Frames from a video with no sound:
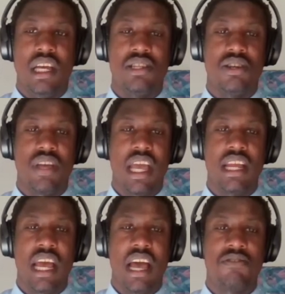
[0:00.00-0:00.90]
It's okay
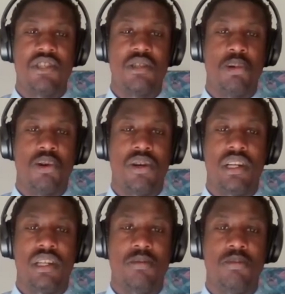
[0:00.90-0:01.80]
to have
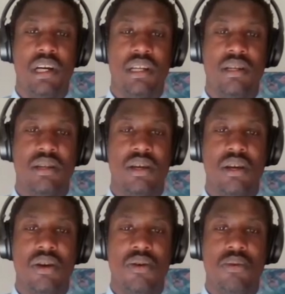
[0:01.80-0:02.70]
support, but
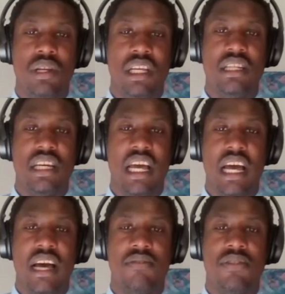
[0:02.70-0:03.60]
we need to
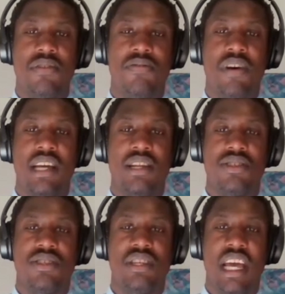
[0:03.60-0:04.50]
have the final
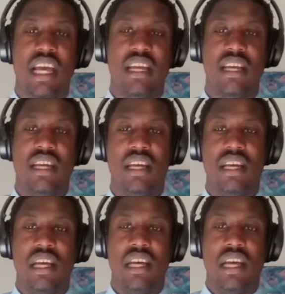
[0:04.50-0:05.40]
say
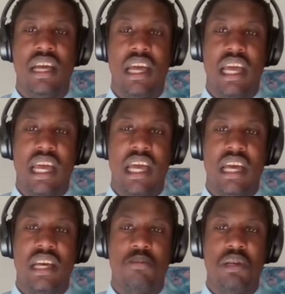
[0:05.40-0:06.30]

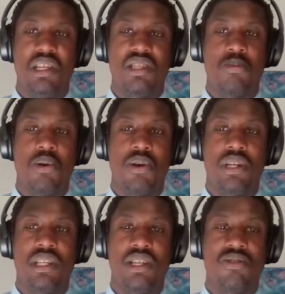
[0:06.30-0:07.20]
and be
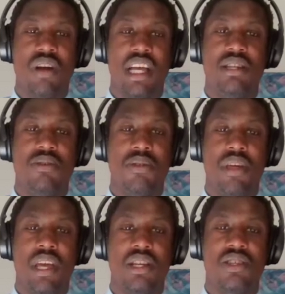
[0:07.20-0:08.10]
supported to try new
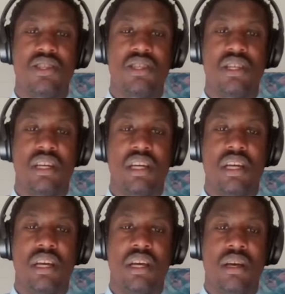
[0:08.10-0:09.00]
things,
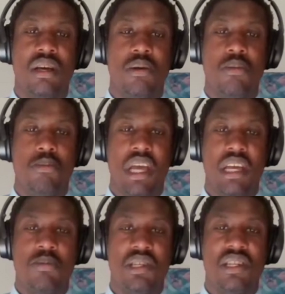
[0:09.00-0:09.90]

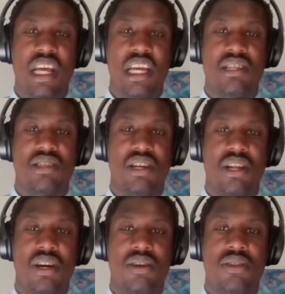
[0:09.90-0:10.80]
make mistakes
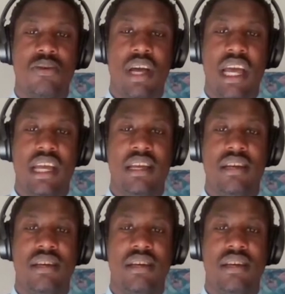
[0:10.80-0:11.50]
along the way,